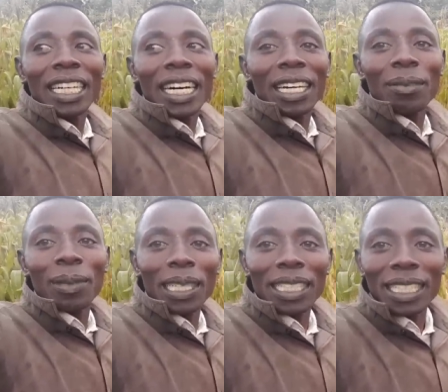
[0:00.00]
I
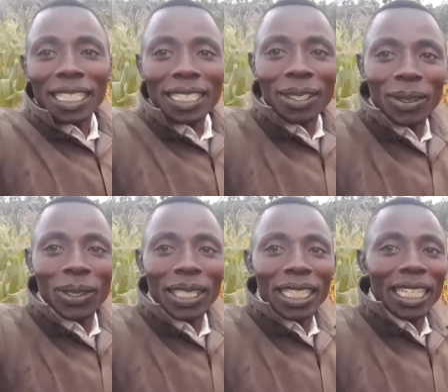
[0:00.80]
plant in this
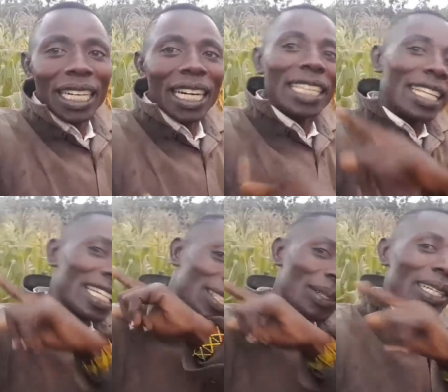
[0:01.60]
road and
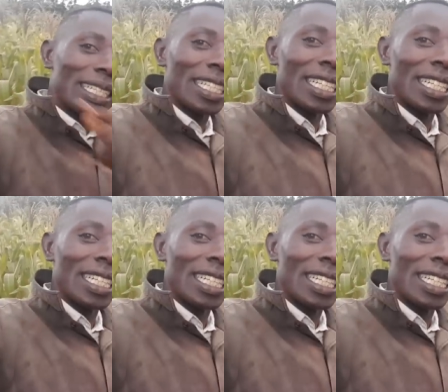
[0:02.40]
that one.